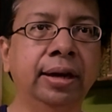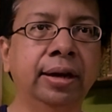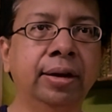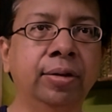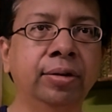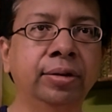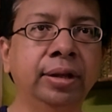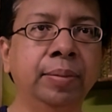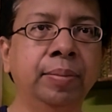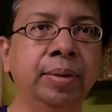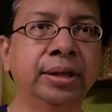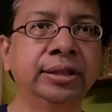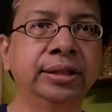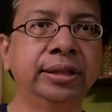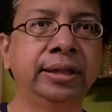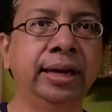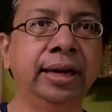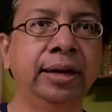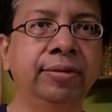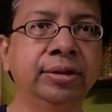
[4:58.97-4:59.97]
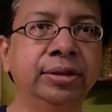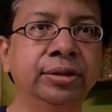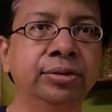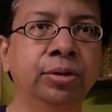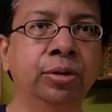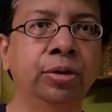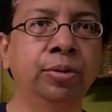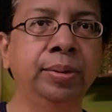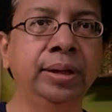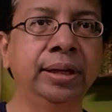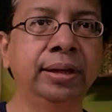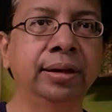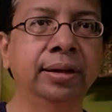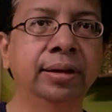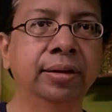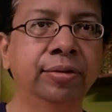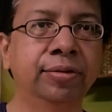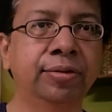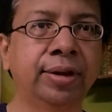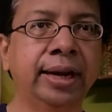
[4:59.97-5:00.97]
around the budget date, which is going to
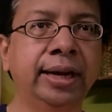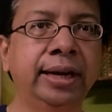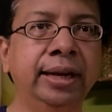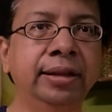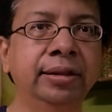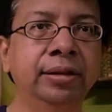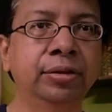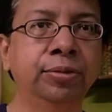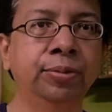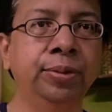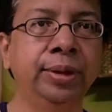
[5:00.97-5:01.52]
be Friday this